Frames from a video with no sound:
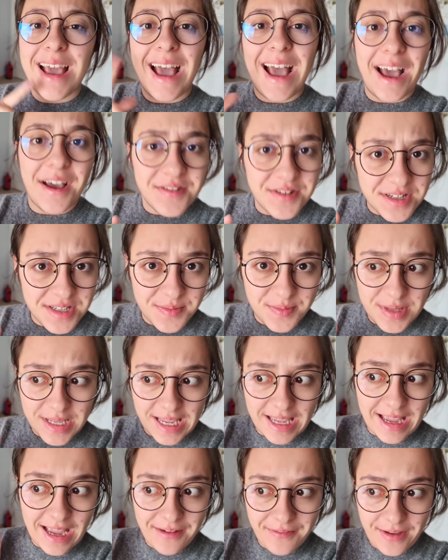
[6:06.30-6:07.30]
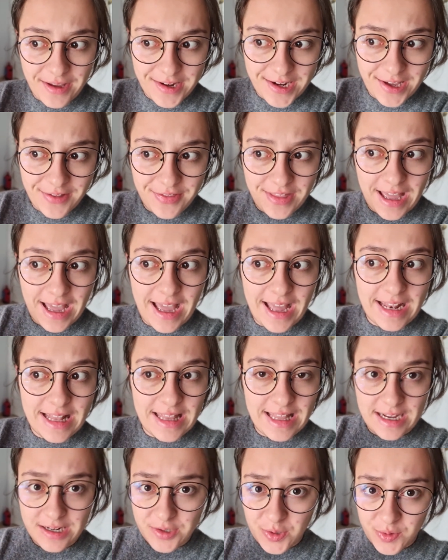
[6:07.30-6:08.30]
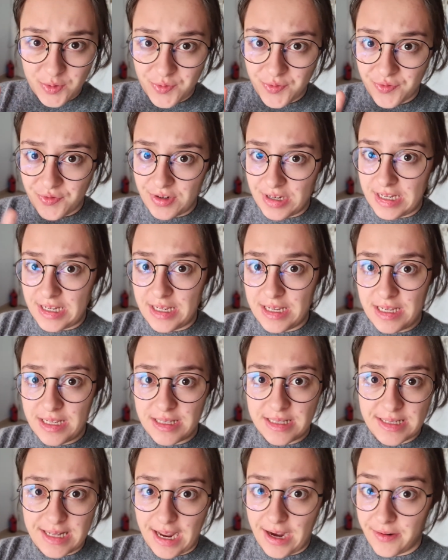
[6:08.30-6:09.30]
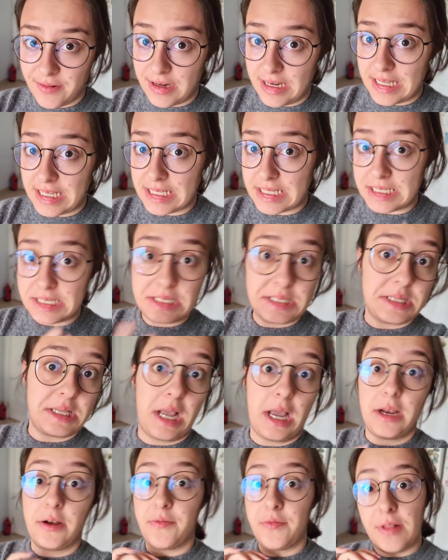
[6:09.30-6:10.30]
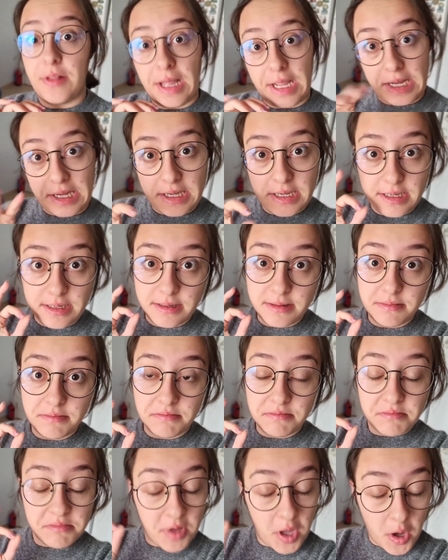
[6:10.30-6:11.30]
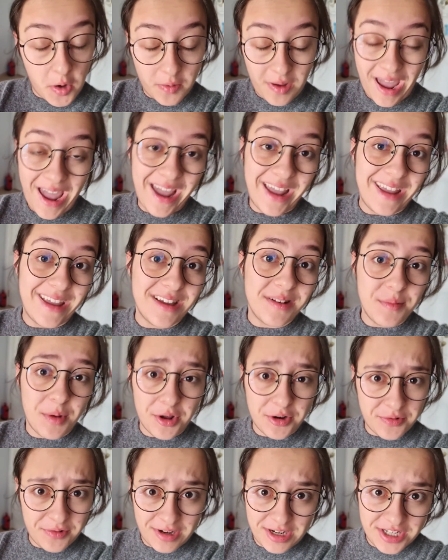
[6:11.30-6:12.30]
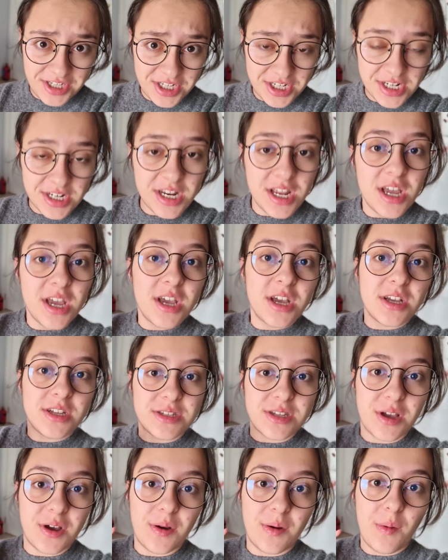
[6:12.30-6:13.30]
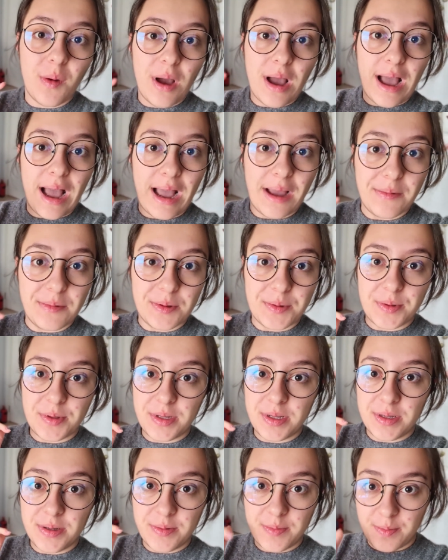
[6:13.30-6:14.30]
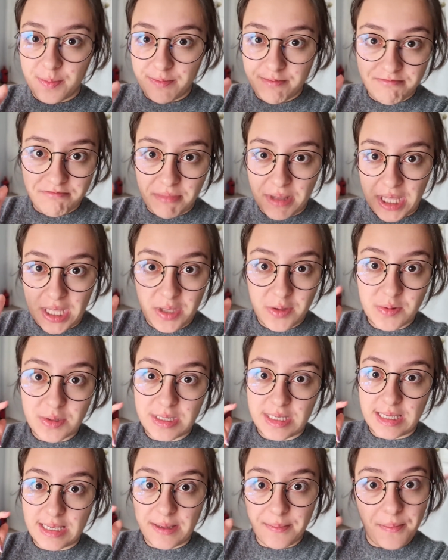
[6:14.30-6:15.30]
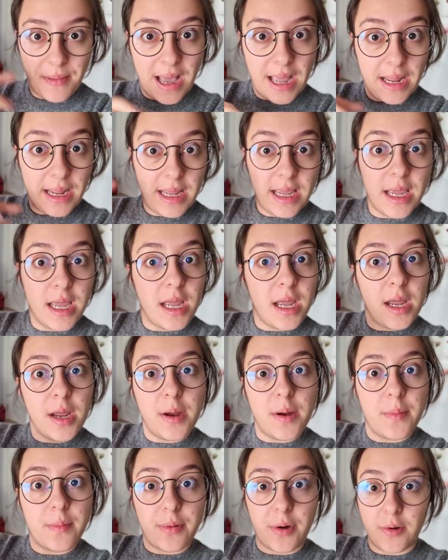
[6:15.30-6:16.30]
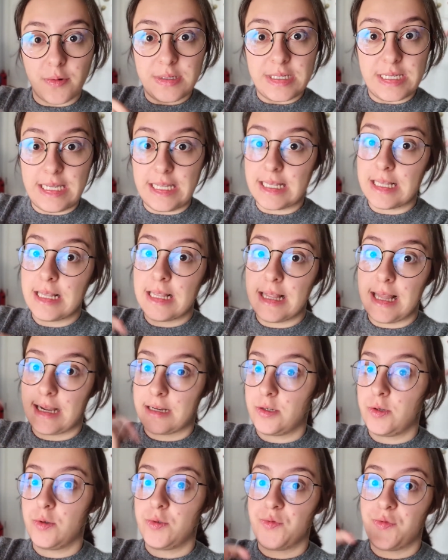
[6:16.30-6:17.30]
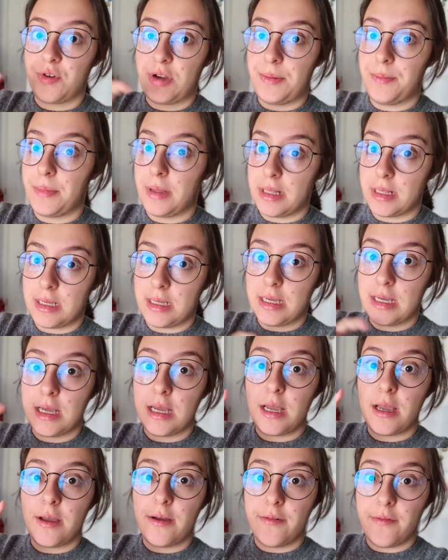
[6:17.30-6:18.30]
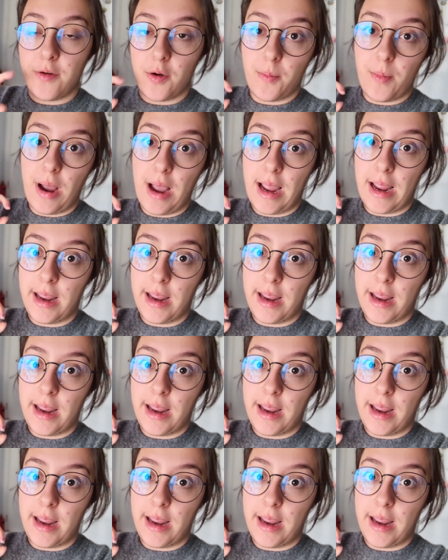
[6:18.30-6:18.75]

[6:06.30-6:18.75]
After some digging, I found out that lactose-free dairy is kind of like okay in moderation, so I will be using my protein lactose-free milk for my